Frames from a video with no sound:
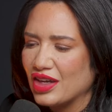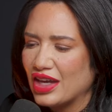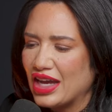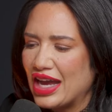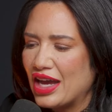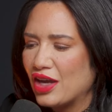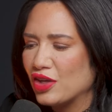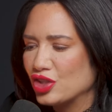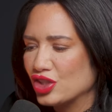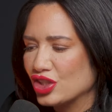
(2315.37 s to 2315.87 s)

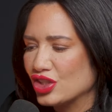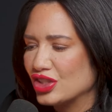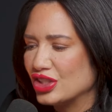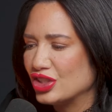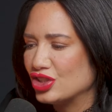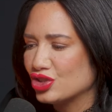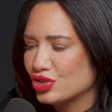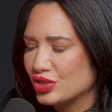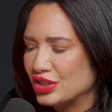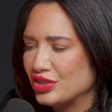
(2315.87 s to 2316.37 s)
how you're going
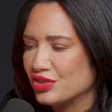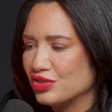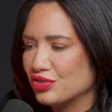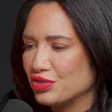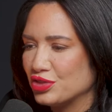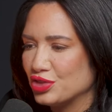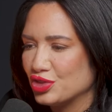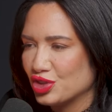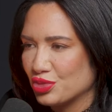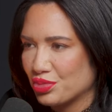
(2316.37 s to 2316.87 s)
to treat your
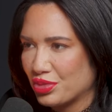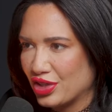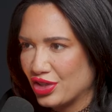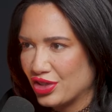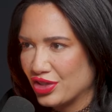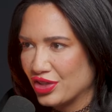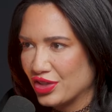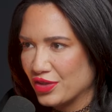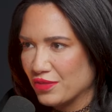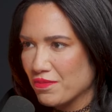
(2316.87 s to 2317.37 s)
future
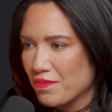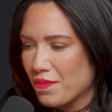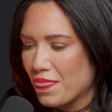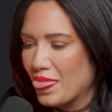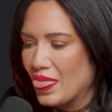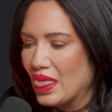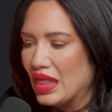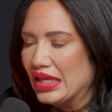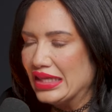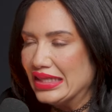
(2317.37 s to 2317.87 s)
partner
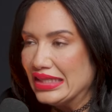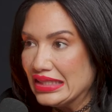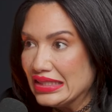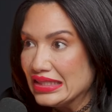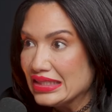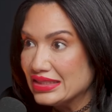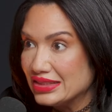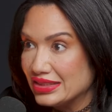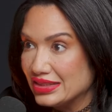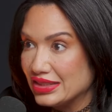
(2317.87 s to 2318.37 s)

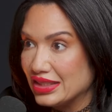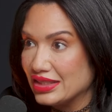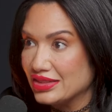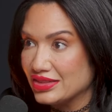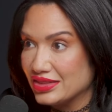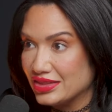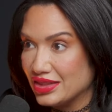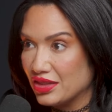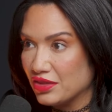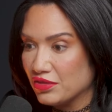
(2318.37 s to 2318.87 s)
in the
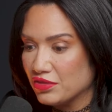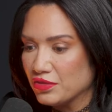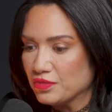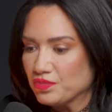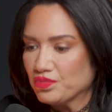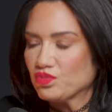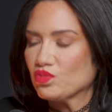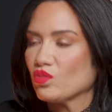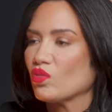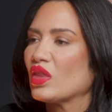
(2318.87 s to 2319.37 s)
sense of
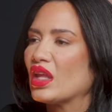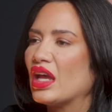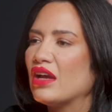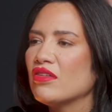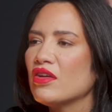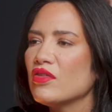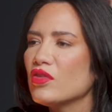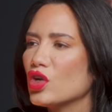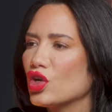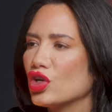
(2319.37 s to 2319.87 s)

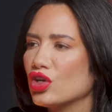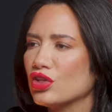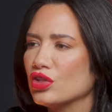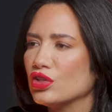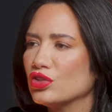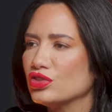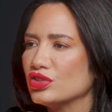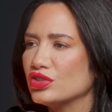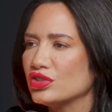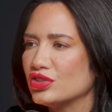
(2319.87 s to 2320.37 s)
have you ever heard of
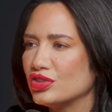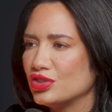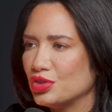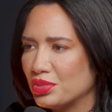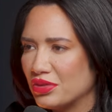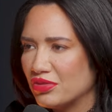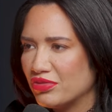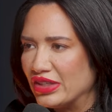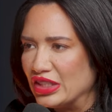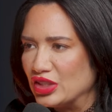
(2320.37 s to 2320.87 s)
those
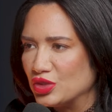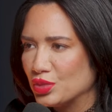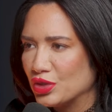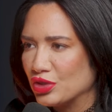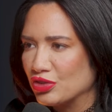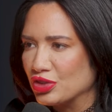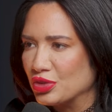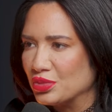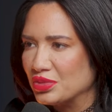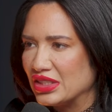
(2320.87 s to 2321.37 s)
stupid
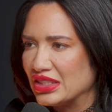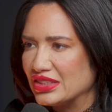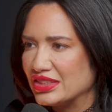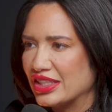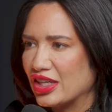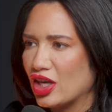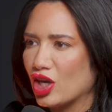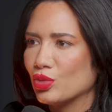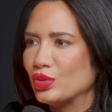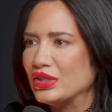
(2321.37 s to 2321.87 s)
Facebook groups that's
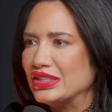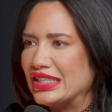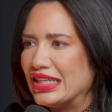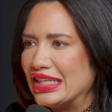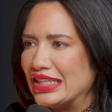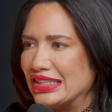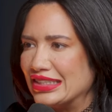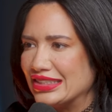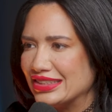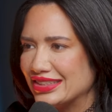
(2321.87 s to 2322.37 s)
like, are we
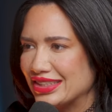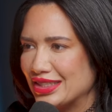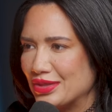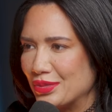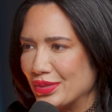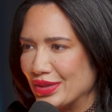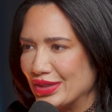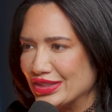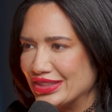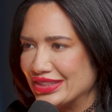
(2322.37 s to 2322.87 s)
dating the
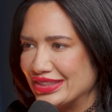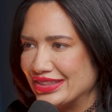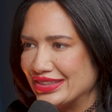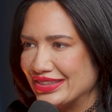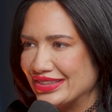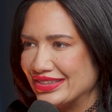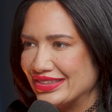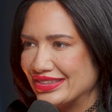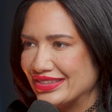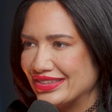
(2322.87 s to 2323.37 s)
same
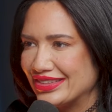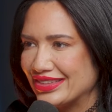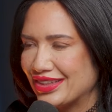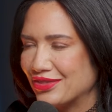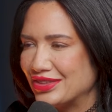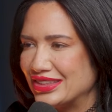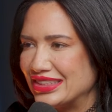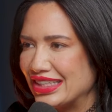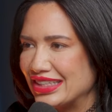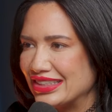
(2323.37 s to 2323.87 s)
person?
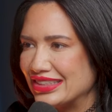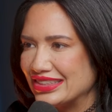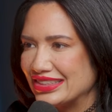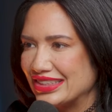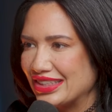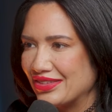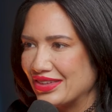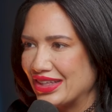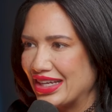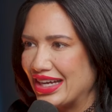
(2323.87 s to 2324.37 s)
Are we dating the
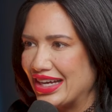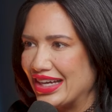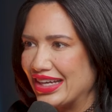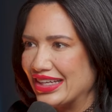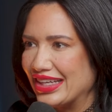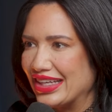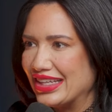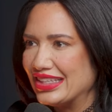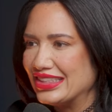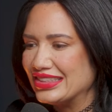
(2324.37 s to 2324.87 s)
same
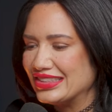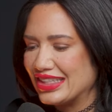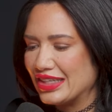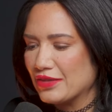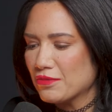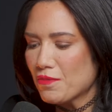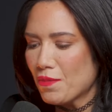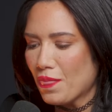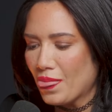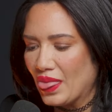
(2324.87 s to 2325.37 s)
guy? And it's
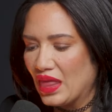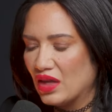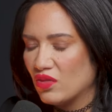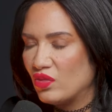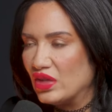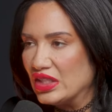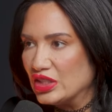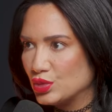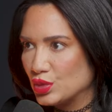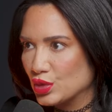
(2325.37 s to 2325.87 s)
like a
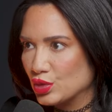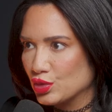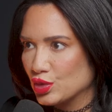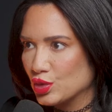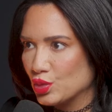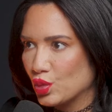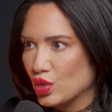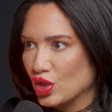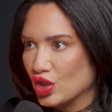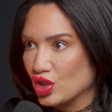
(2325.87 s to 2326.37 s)
Facebook
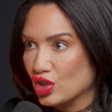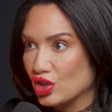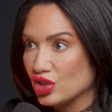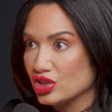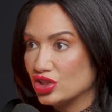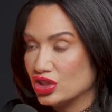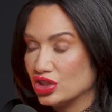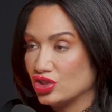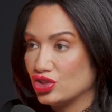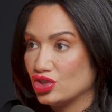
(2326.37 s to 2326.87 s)
group where
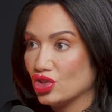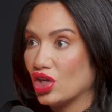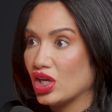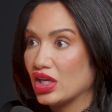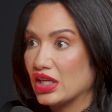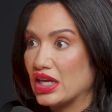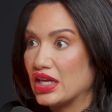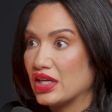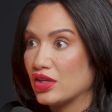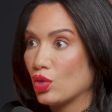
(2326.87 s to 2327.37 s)
girls just
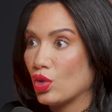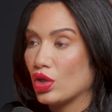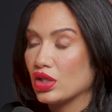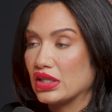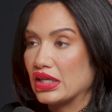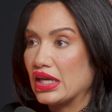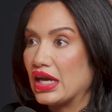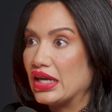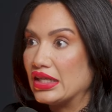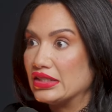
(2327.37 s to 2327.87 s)
dog on all
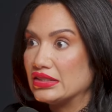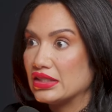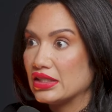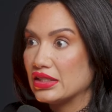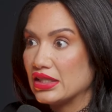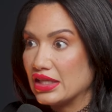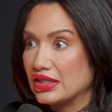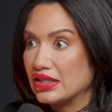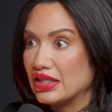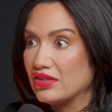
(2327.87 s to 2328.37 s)
the guys
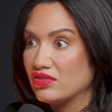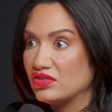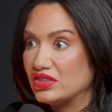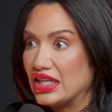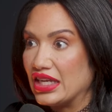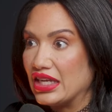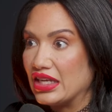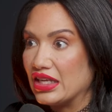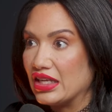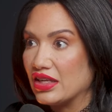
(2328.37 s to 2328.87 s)
that, that they've
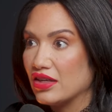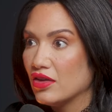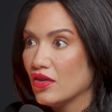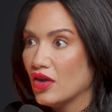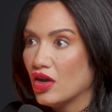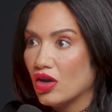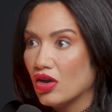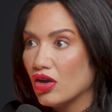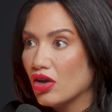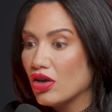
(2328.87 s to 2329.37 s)
dated.
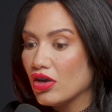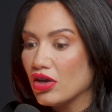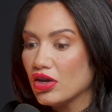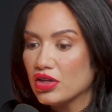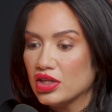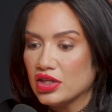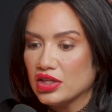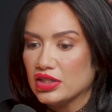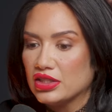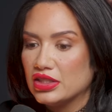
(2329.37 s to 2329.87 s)

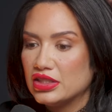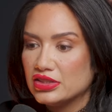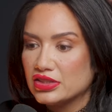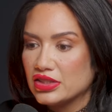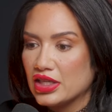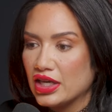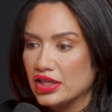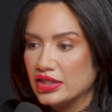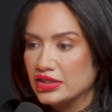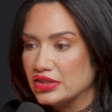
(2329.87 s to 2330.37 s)
Oh, this
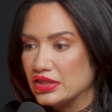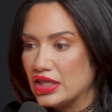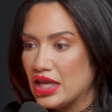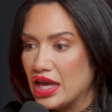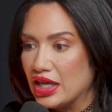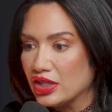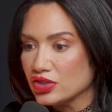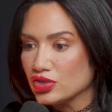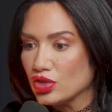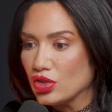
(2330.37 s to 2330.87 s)
guy is an
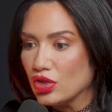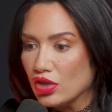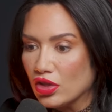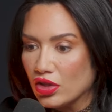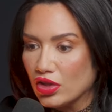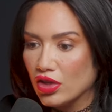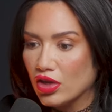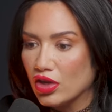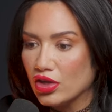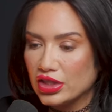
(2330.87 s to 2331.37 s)
asshole.
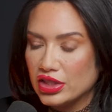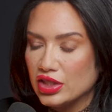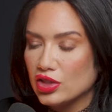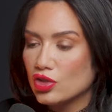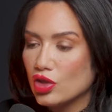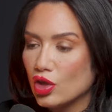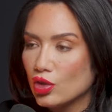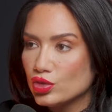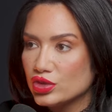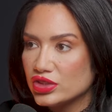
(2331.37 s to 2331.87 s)
Oh, he
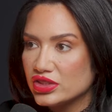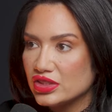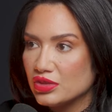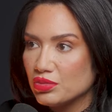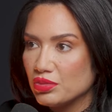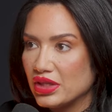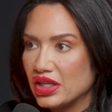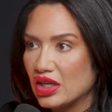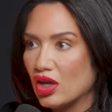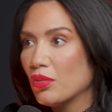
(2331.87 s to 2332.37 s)
ghosted
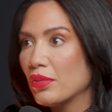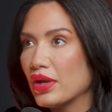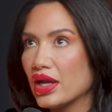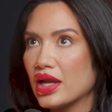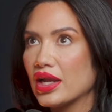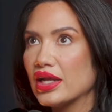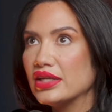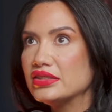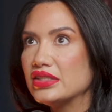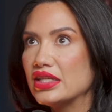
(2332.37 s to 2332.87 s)
me. Oh my
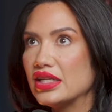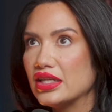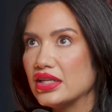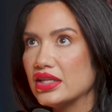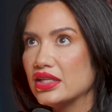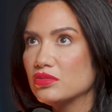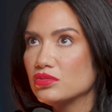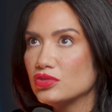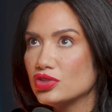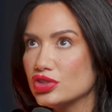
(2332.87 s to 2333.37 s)
God, I
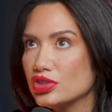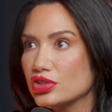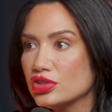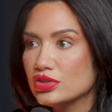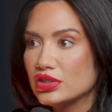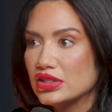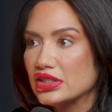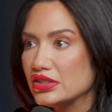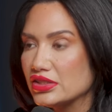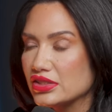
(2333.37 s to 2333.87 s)
dated him
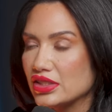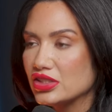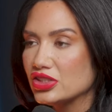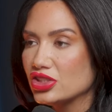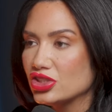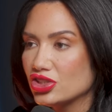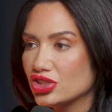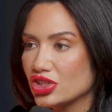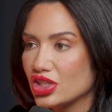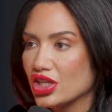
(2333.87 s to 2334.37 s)
too. He's such
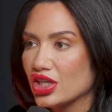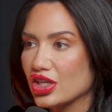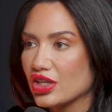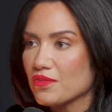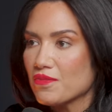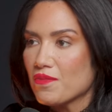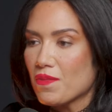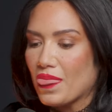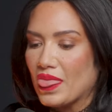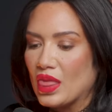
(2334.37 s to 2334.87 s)
a oh, jerk.
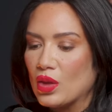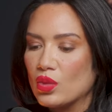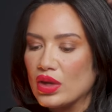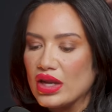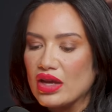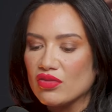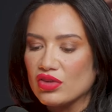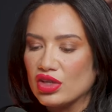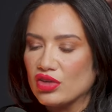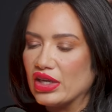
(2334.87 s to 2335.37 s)
Really?
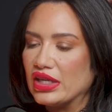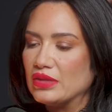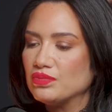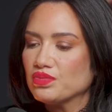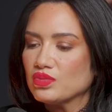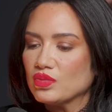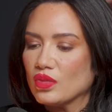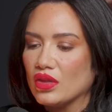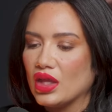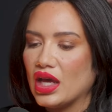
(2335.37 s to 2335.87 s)
whatever, right?
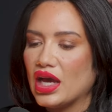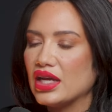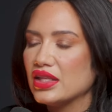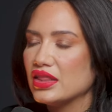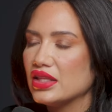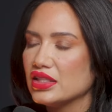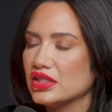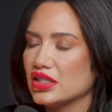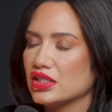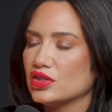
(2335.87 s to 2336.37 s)
I
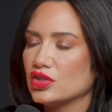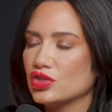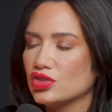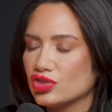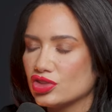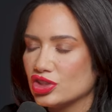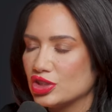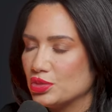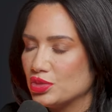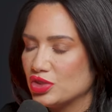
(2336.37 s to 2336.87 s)
think that
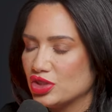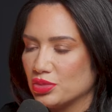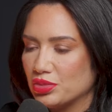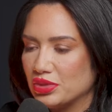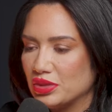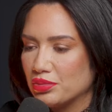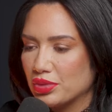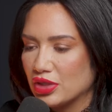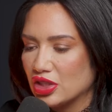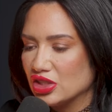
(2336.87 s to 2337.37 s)
those groups should
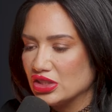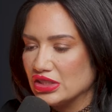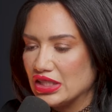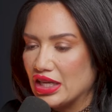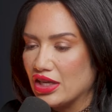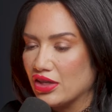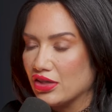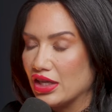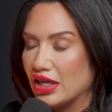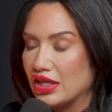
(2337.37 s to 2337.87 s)
be burned
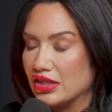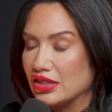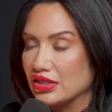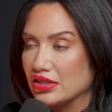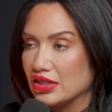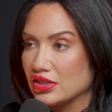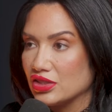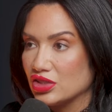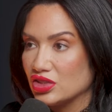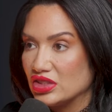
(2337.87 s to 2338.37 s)
down. Yeah. I
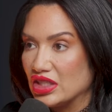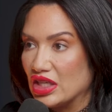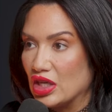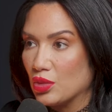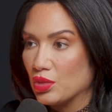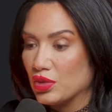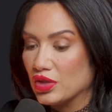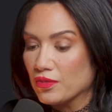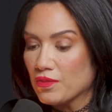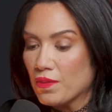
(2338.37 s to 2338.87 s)
think that they're
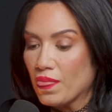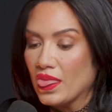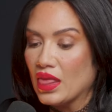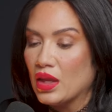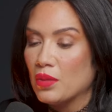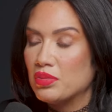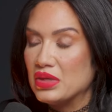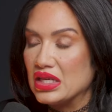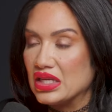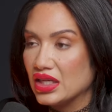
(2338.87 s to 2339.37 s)
terrible
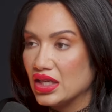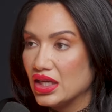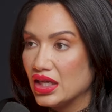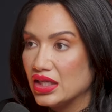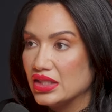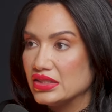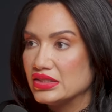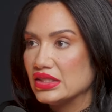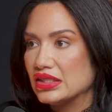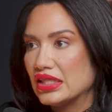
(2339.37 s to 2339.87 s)

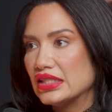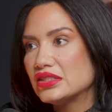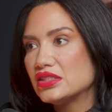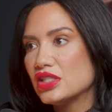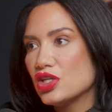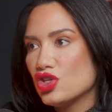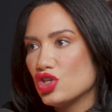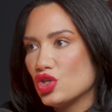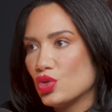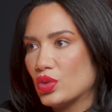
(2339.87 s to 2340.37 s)
because let's
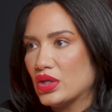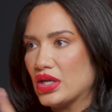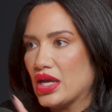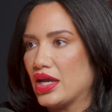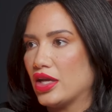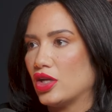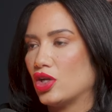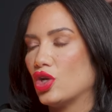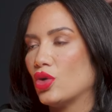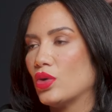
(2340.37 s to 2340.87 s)
say you and
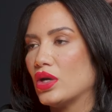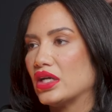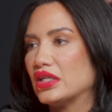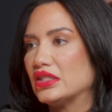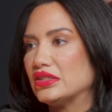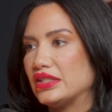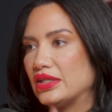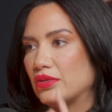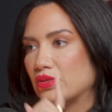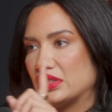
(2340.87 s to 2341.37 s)
I go on
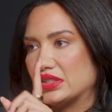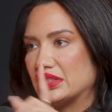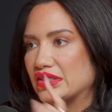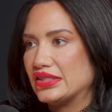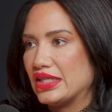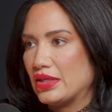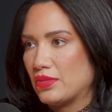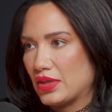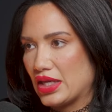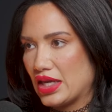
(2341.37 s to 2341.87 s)
a date with the
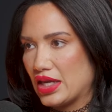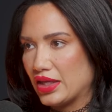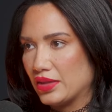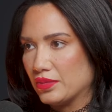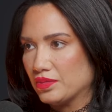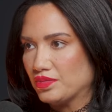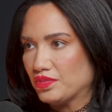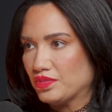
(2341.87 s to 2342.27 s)
same guy, uh